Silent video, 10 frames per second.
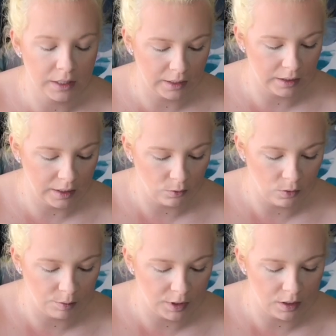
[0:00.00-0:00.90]
to get that
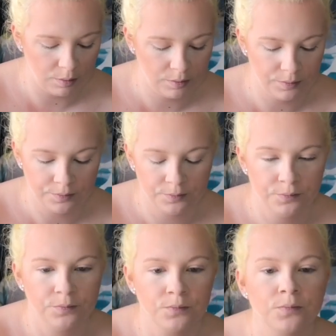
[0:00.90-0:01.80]
warmed up.
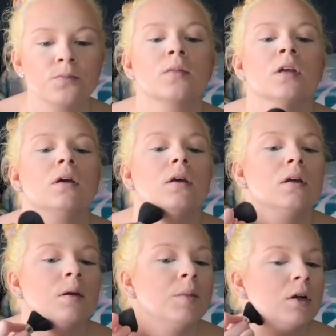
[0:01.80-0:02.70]

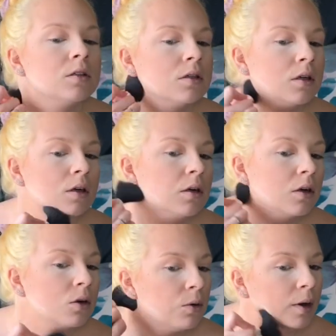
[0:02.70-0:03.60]
I'm also gonna
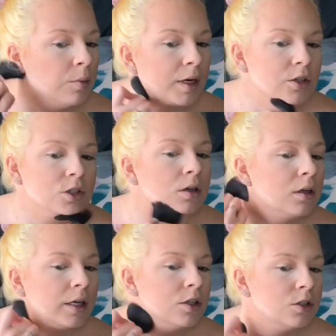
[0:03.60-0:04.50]
go around my
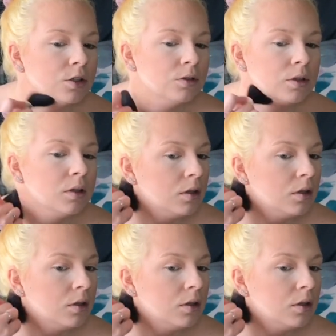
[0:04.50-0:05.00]
jawline too.